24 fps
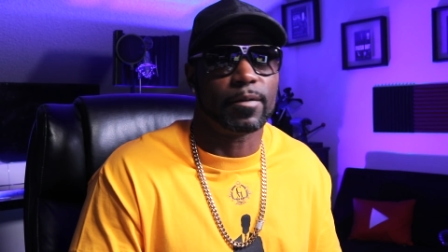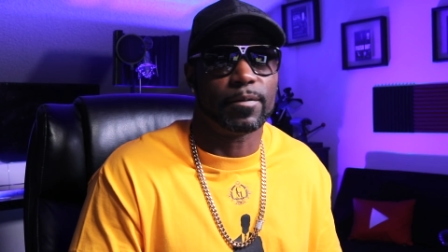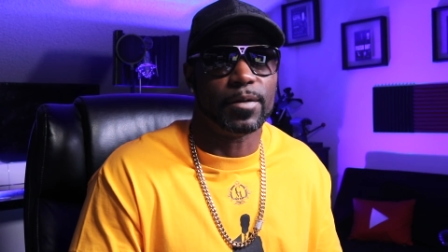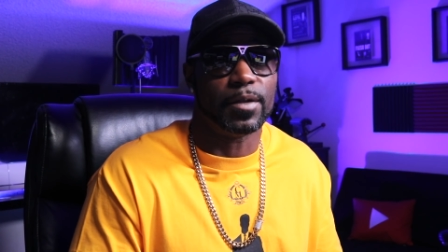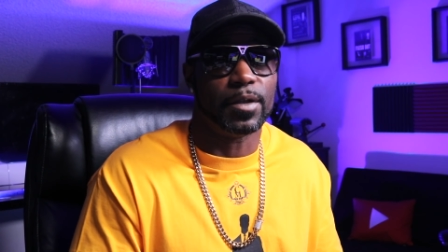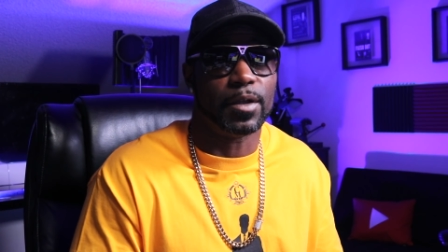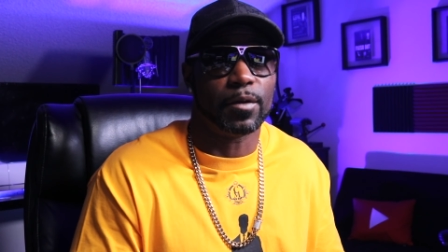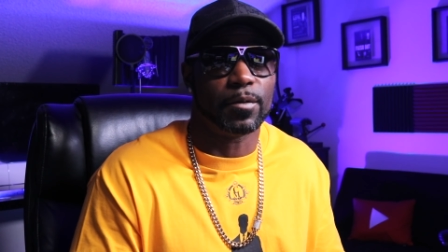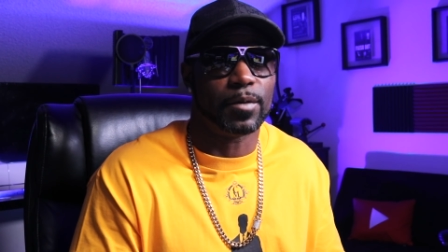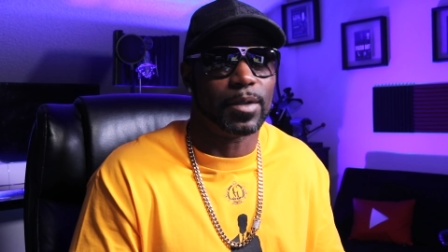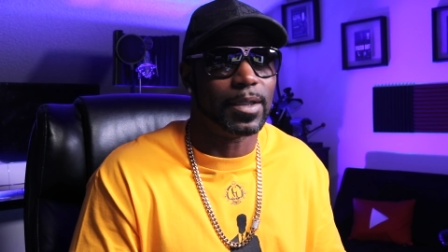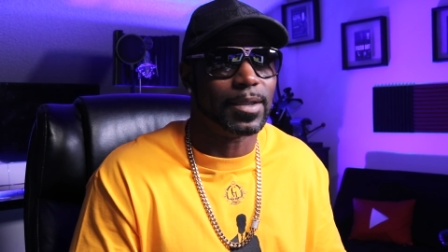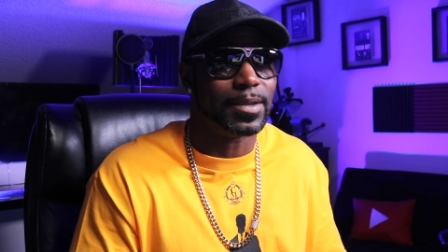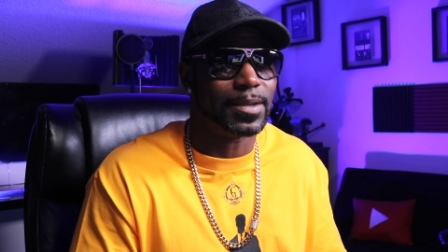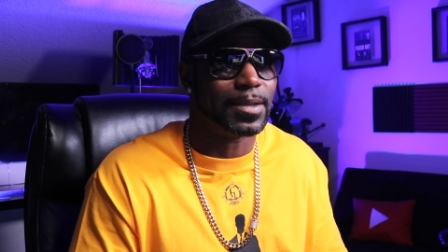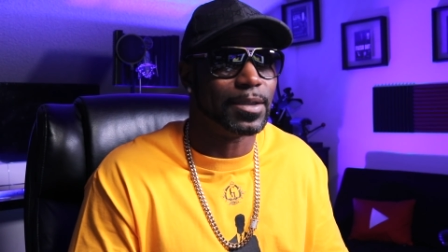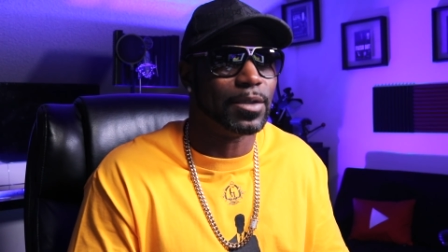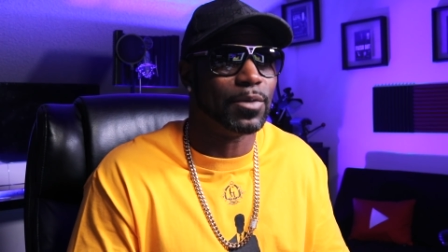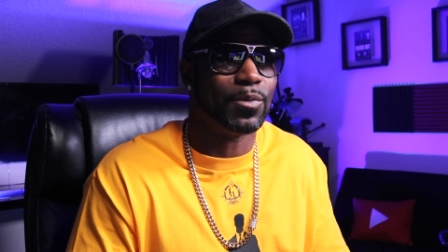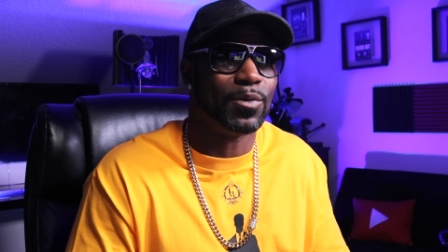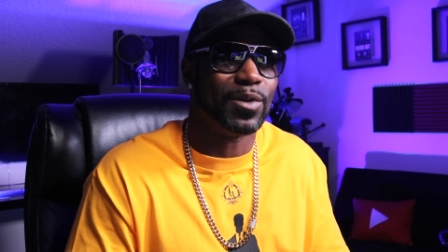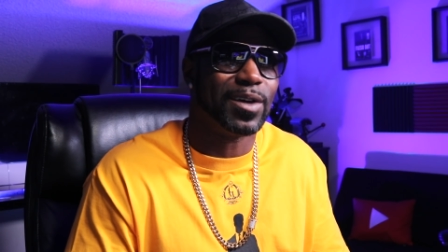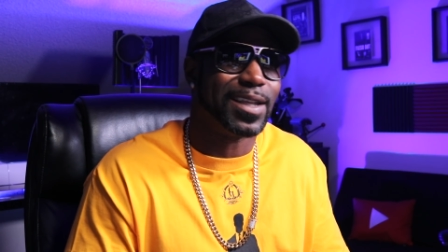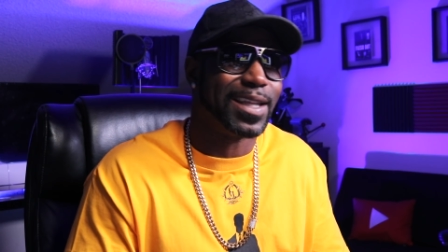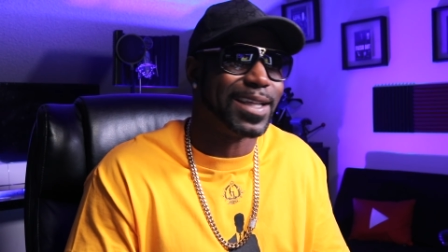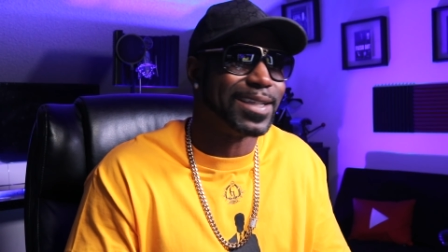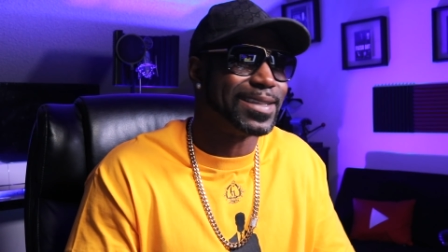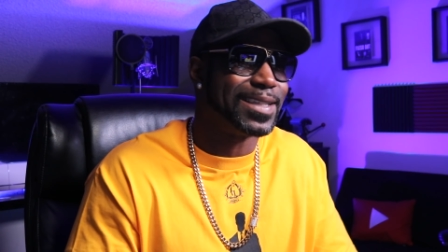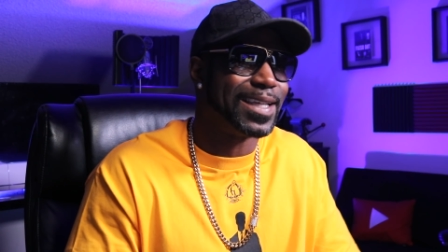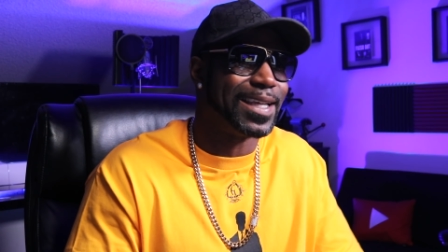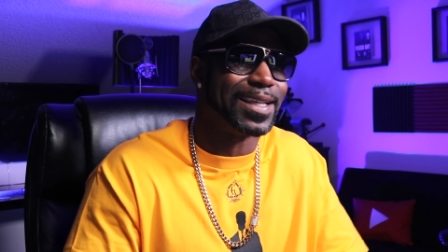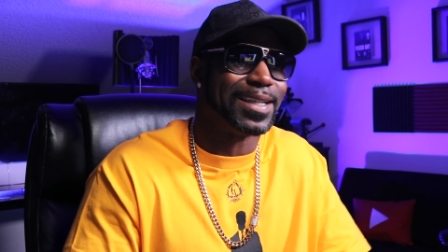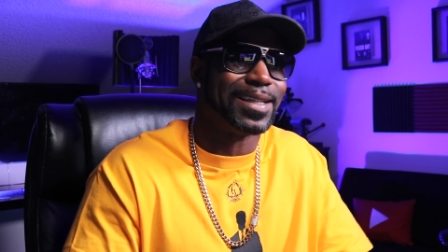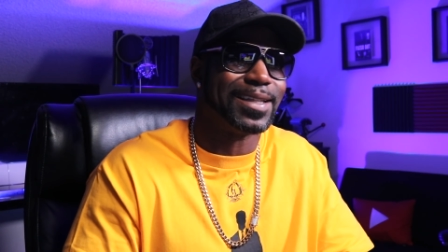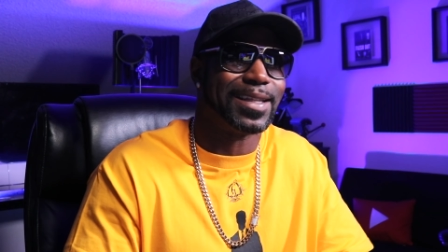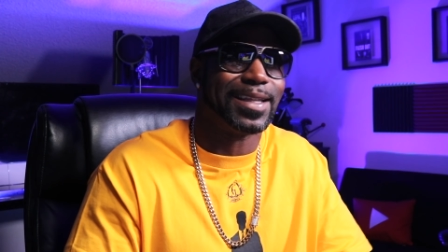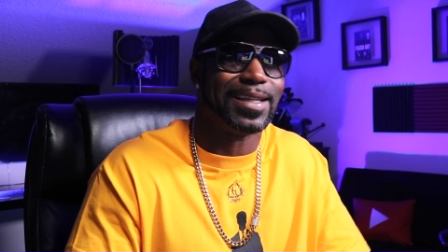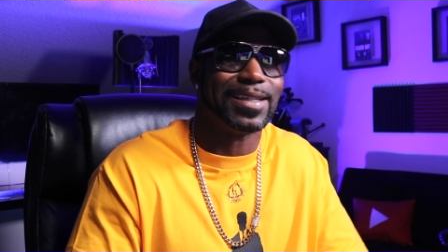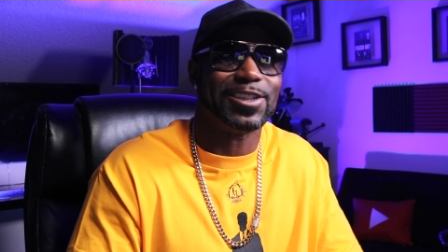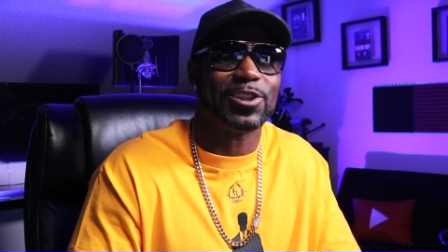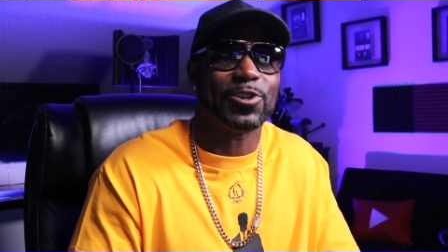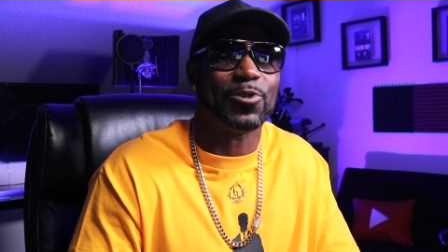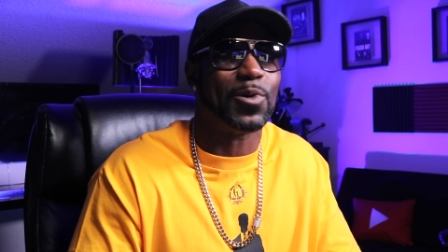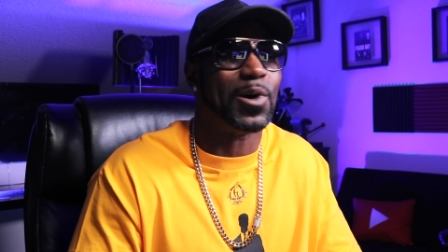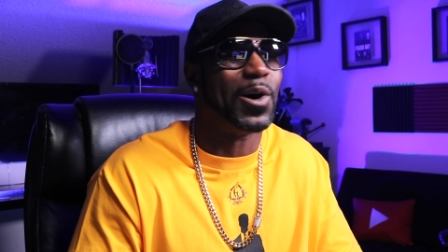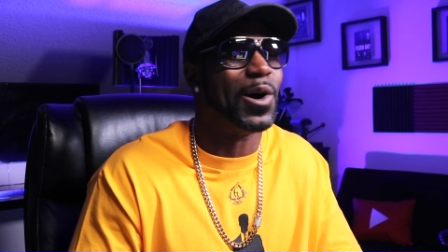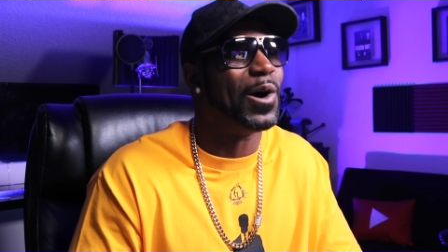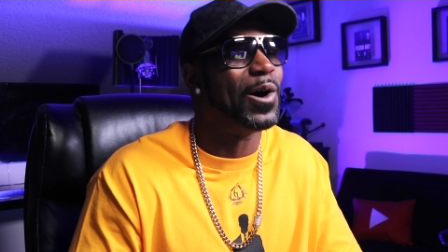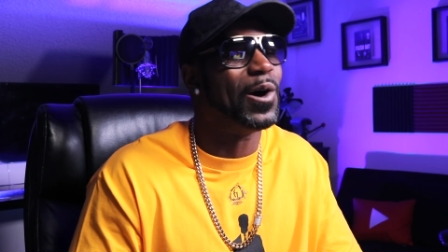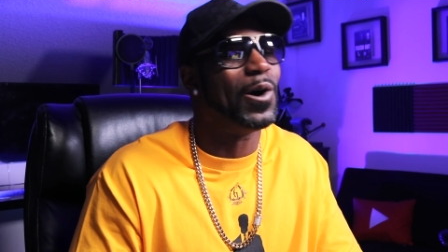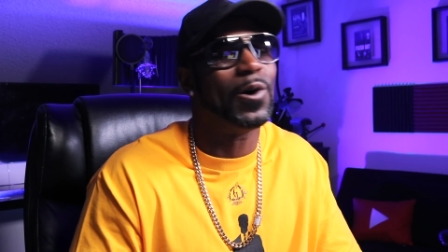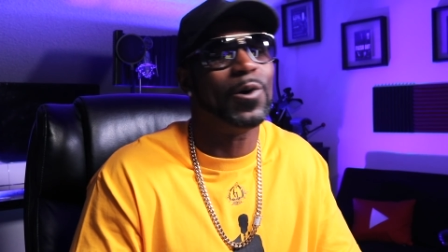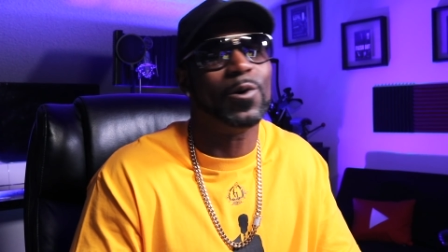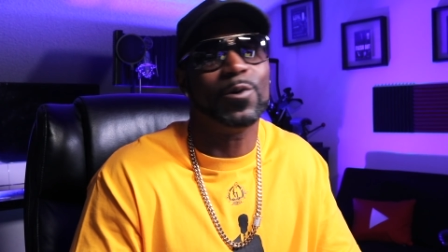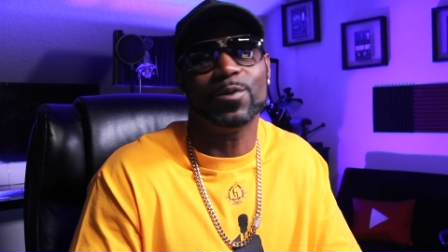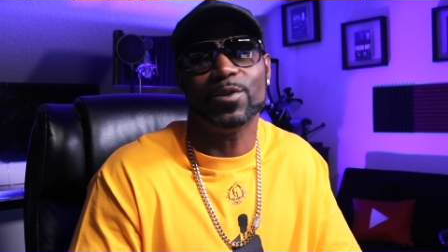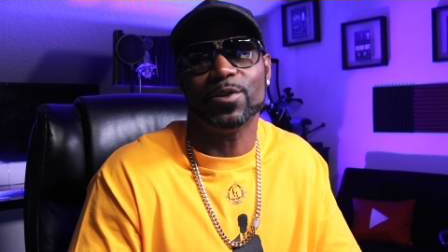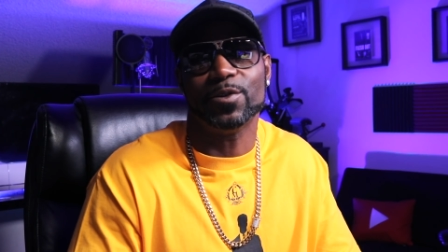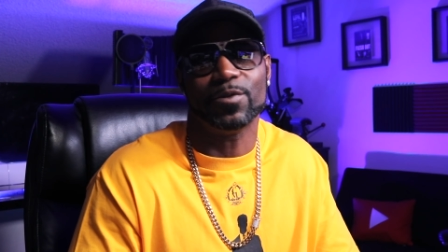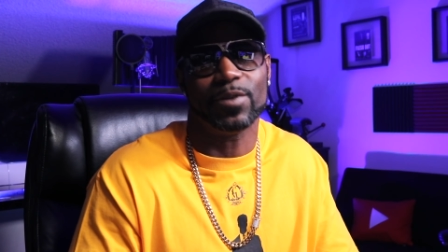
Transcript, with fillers: You know, this is the one that's taking things to a whole new